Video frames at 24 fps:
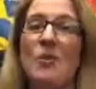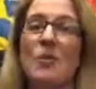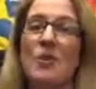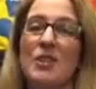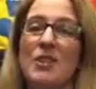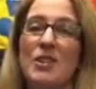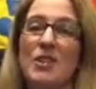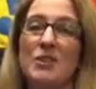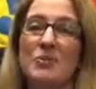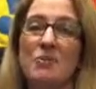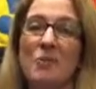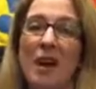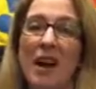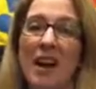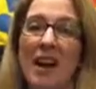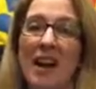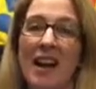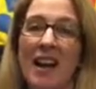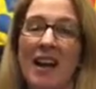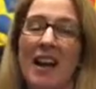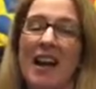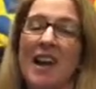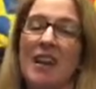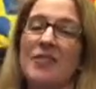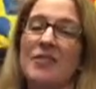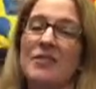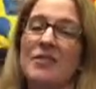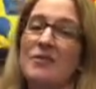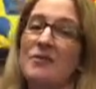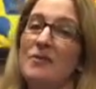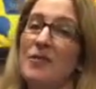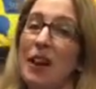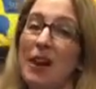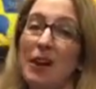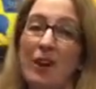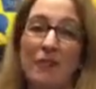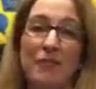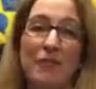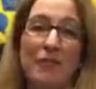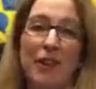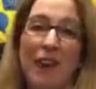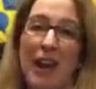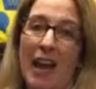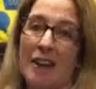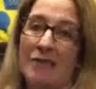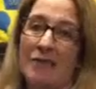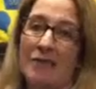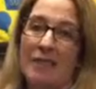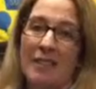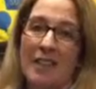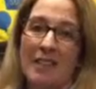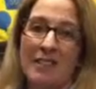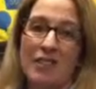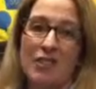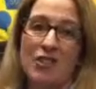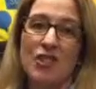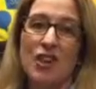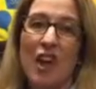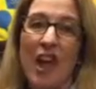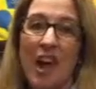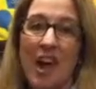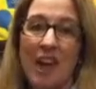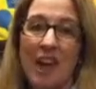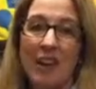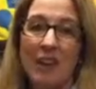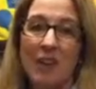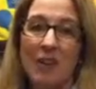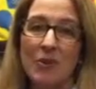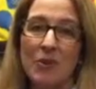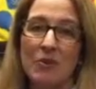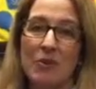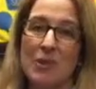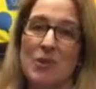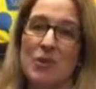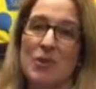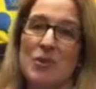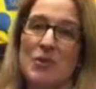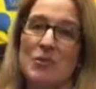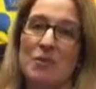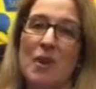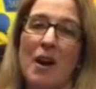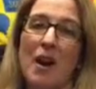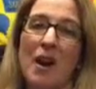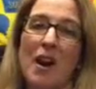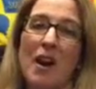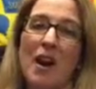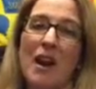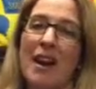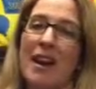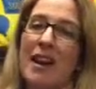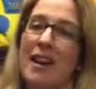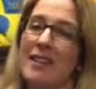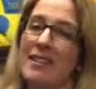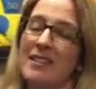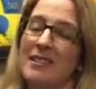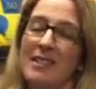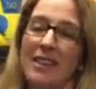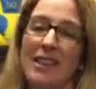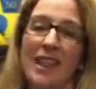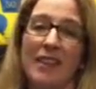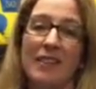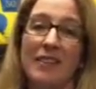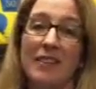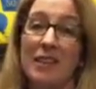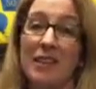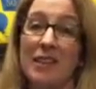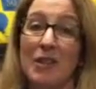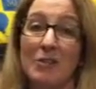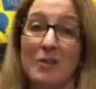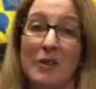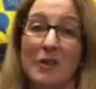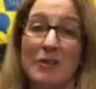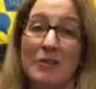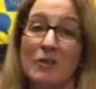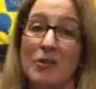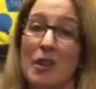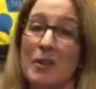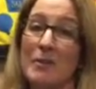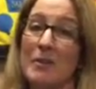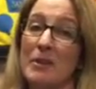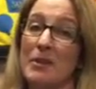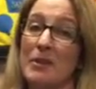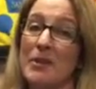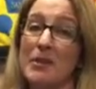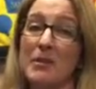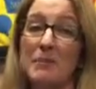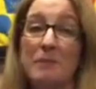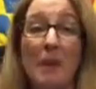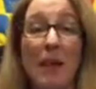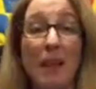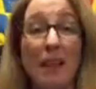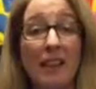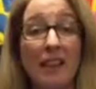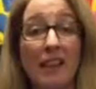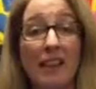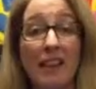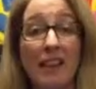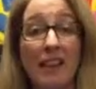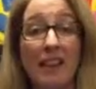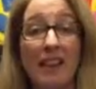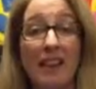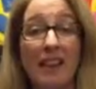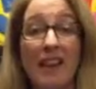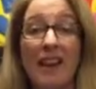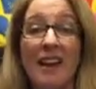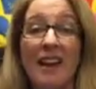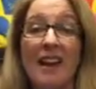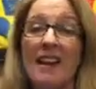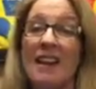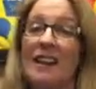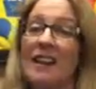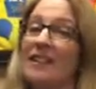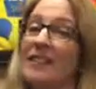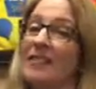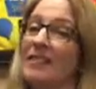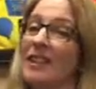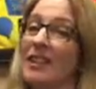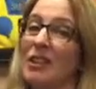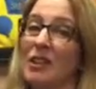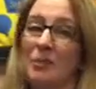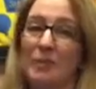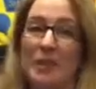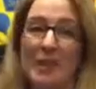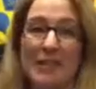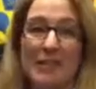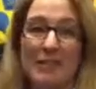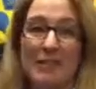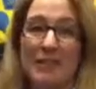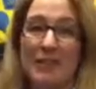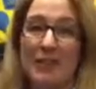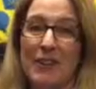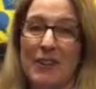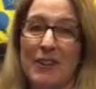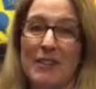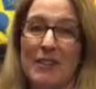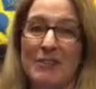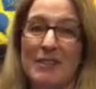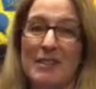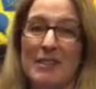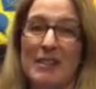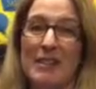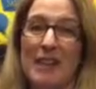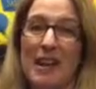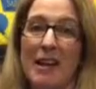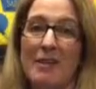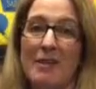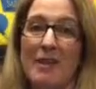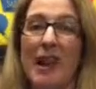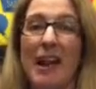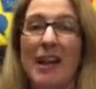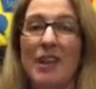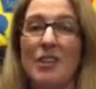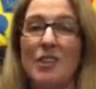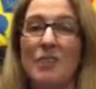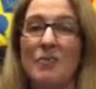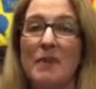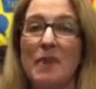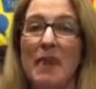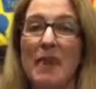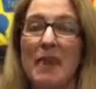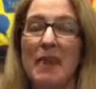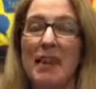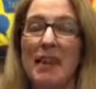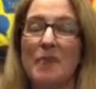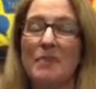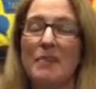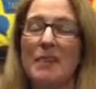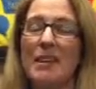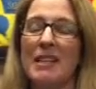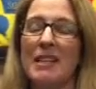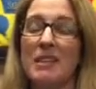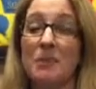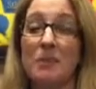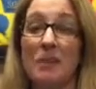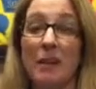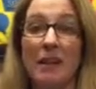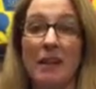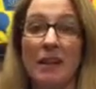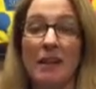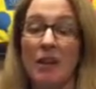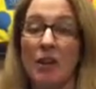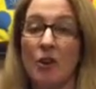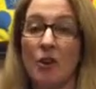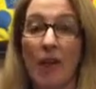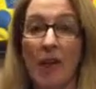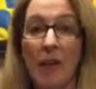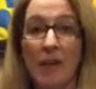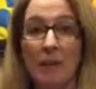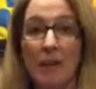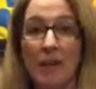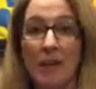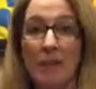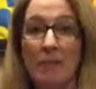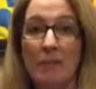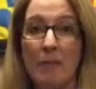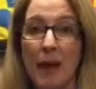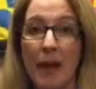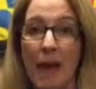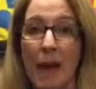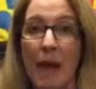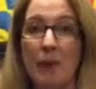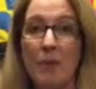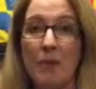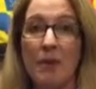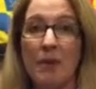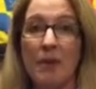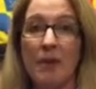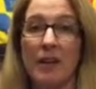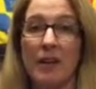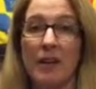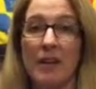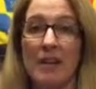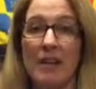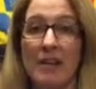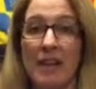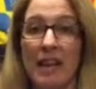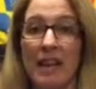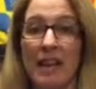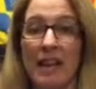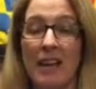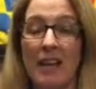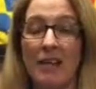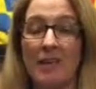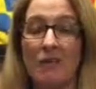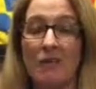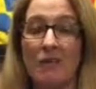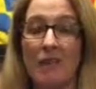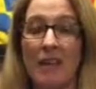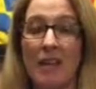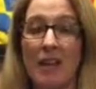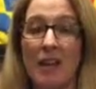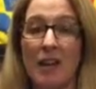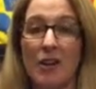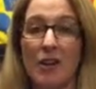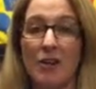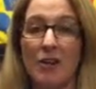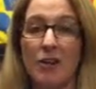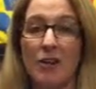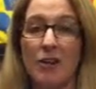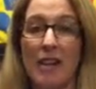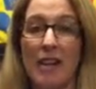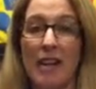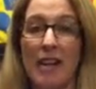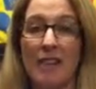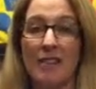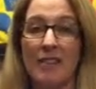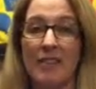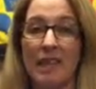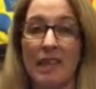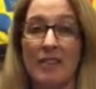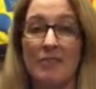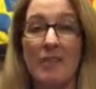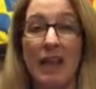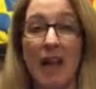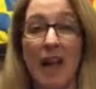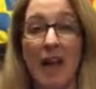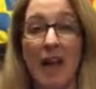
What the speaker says: which is why I was very forgetful as a child, which is why I still have a little bit of trouble spelling, a little bit of difficulty with time management, but it's been an incredibly empowering thing for me to understand that I'm